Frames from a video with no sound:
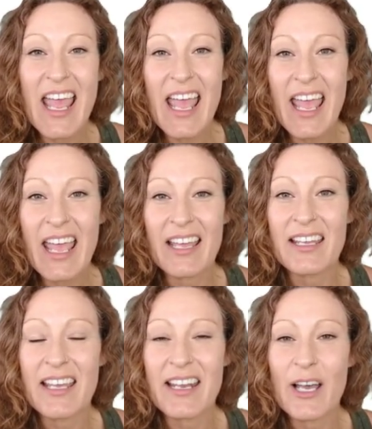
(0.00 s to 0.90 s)
And
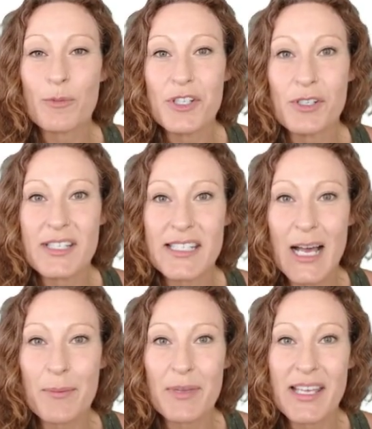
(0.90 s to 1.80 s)
it helps you to
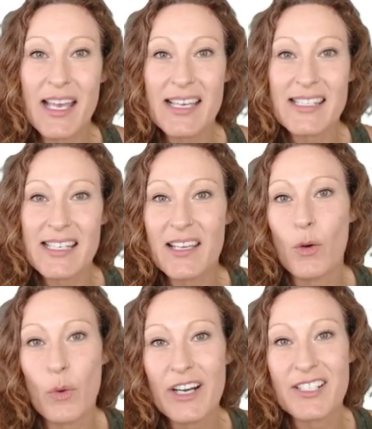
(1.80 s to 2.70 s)
stop guessing
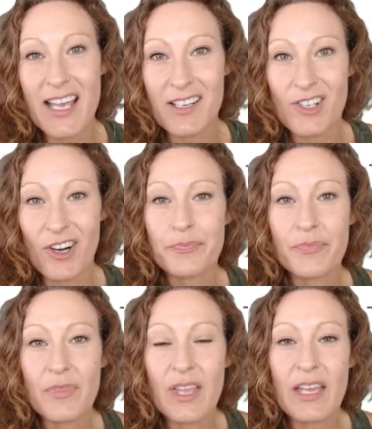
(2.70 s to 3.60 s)
where to enter.
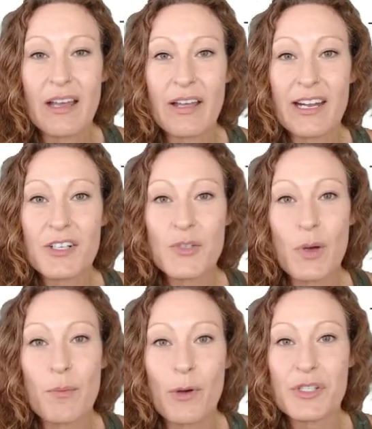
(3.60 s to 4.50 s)
Now, here's what
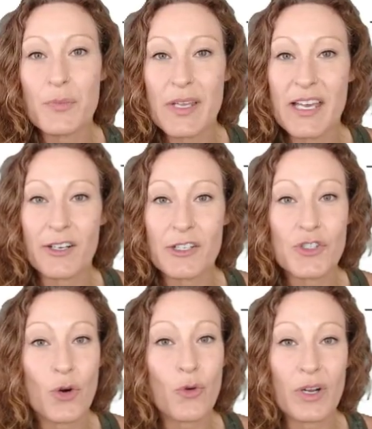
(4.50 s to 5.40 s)
most beginners
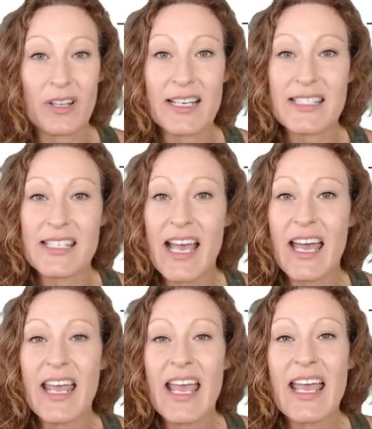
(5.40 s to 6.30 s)
don't realize yet,
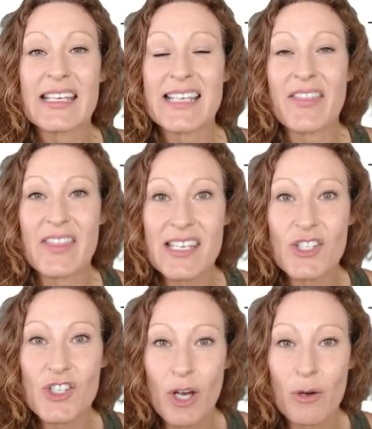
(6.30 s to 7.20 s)
is that these
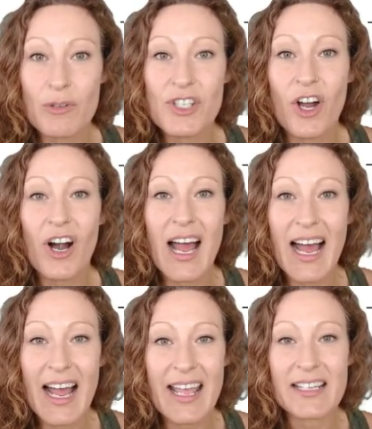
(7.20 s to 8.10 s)
zones are
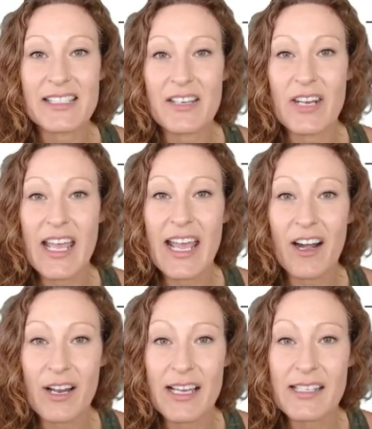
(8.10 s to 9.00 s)
high activity
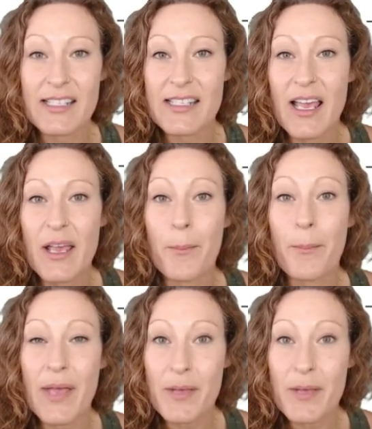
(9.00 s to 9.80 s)
areas. Big